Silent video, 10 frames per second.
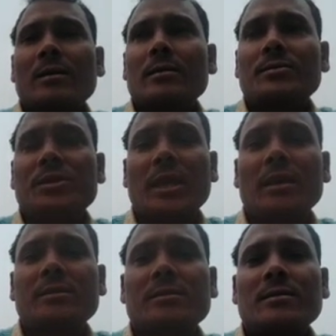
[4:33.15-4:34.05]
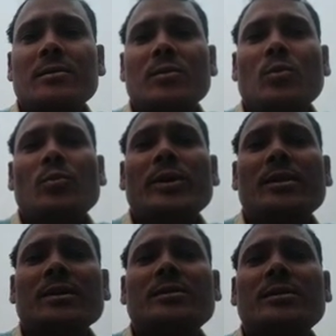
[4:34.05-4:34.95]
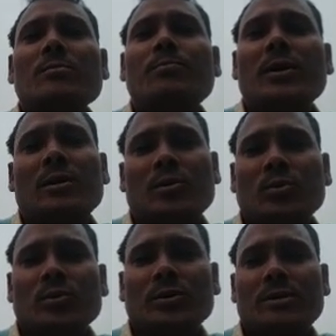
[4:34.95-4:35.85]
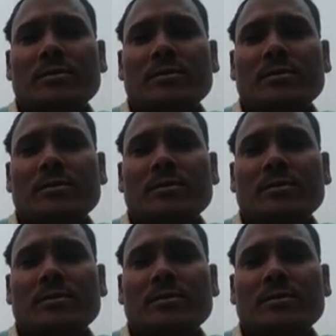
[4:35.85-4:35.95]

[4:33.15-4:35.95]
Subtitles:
takes with the simple tools.